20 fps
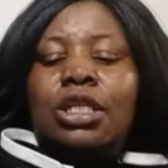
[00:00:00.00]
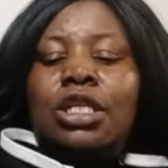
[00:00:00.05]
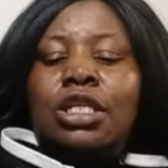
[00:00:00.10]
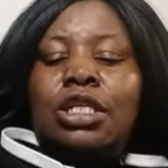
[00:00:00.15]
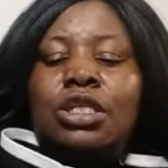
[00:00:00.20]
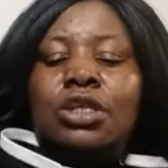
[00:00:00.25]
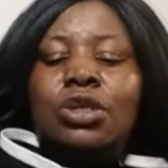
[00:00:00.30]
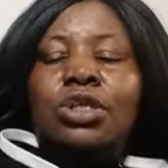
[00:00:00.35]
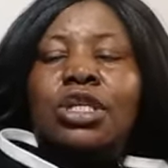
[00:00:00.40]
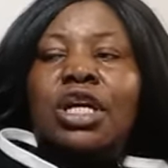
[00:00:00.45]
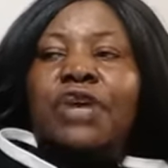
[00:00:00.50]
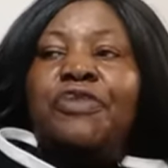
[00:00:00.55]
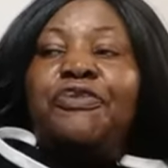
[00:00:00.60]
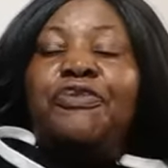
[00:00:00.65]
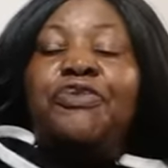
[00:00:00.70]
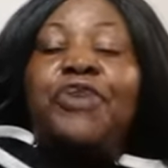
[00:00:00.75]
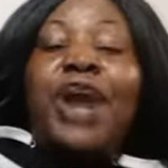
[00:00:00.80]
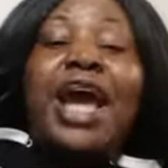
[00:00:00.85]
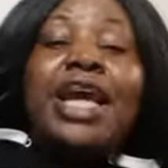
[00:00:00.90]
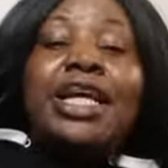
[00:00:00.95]
So they
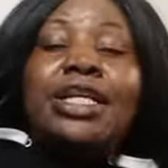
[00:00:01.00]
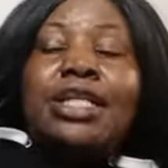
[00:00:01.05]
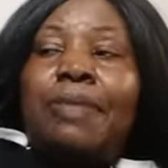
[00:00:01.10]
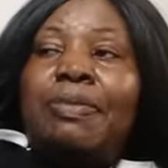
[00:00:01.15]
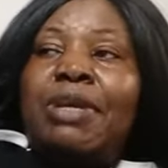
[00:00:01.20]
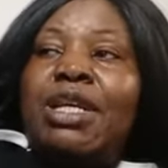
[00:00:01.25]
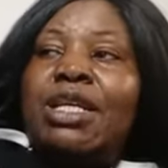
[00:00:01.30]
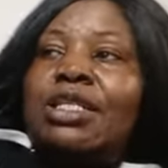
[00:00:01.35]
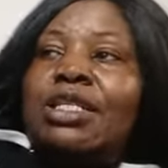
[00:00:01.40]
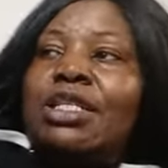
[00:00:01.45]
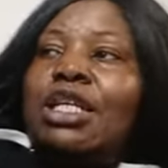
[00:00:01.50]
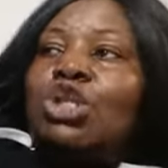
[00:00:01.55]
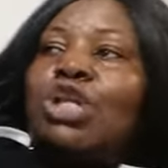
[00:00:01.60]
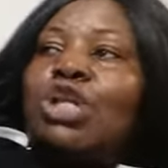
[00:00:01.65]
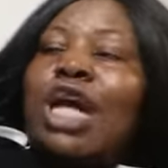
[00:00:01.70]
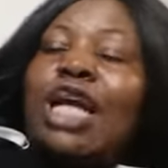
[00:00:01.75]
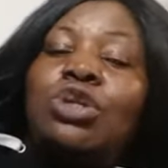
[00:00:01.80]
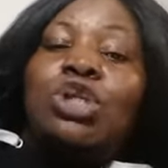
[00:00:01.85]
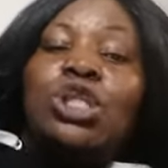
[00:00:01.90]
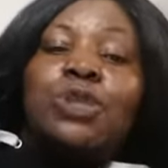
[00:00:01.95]
fry it, I mean, they
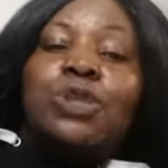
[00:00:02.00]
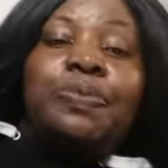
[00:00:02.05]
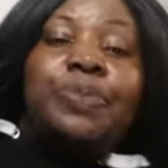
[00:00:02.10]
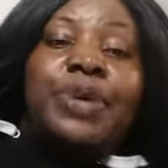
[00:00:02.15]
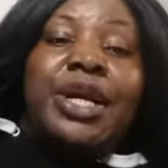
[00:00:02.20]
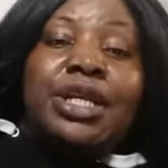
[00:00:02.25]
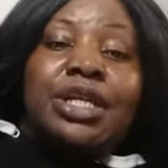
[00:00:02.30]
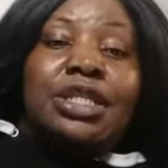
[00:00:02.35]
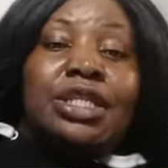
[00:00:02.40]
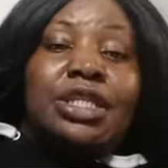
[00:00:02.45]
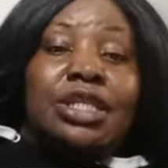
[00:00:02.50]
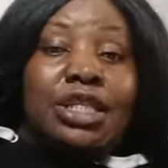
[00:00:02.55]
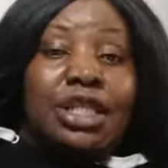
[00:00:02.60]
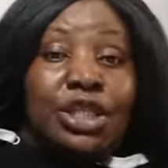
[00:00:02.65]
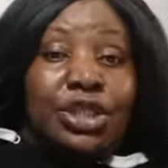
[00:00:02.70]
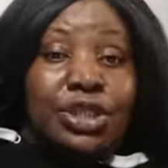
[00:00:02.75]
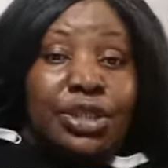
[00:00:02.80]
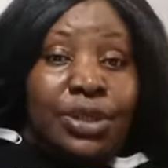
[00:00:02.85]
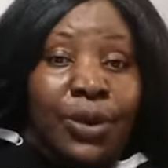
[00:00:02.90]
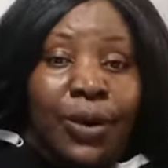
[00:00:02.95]
try to spread it in
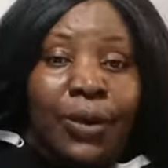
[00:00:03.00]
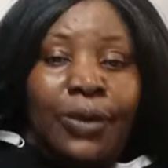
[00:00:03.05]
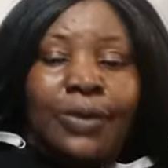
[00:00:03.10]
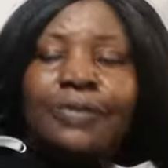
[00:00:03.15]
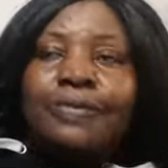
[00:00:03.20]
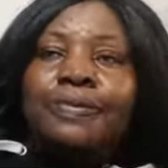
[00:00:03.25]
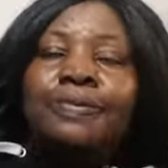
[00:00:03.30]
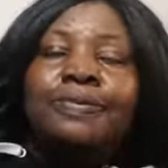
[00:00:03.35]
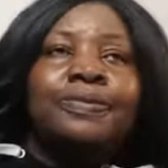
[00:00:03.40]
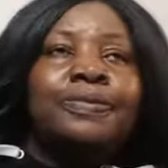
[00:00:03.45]
the sun.